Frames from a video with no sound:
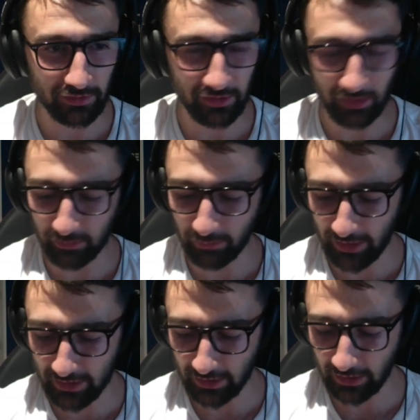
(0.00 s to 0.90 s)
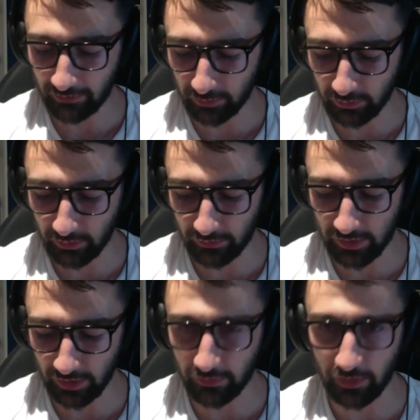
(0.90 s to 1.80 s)
the basic level of
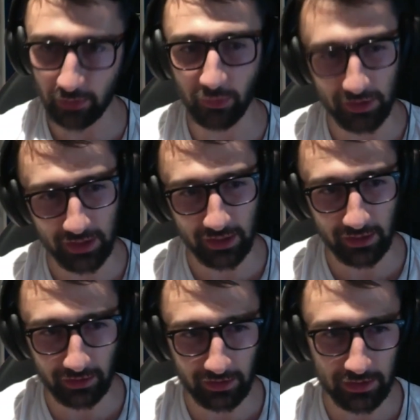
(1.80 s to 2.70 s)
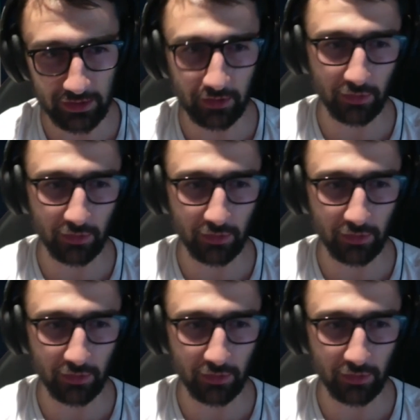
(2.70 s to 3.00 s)
stuff, what is technical SEO,